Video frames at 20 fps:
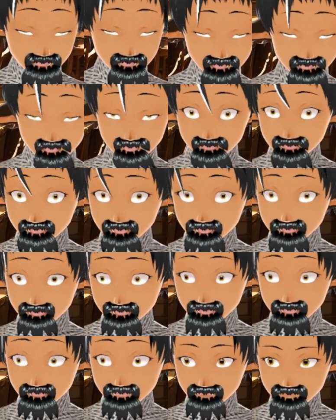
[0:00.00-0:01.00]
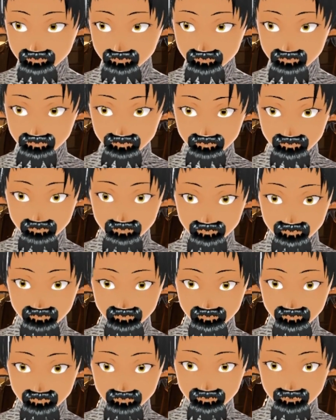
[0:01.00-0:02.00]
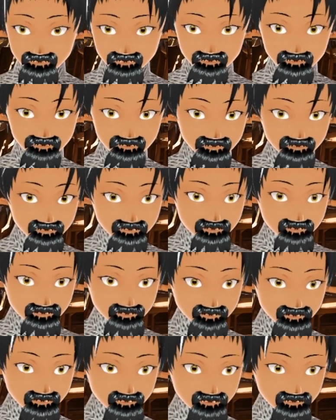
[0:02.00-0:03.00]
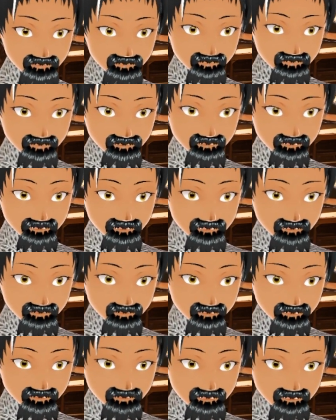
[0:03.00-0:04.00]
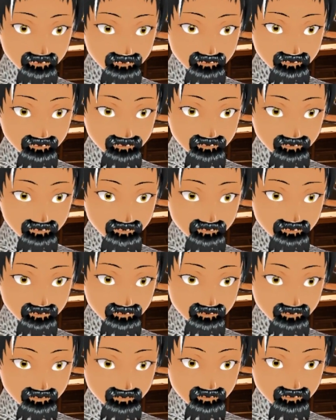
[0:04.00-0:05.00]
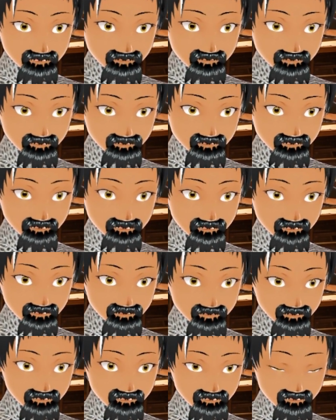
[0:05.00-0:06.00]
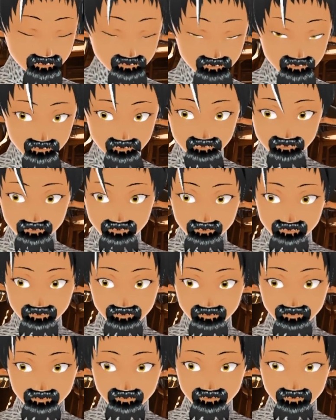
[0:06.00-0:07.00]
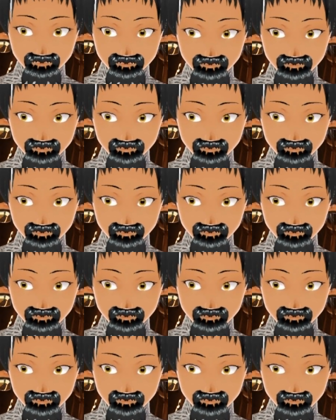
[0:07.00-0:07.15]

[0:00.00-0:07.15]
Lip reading: Cut Silence. Then it choose you attack threshold, attack time, release threshold, and release time. I don't know what the settings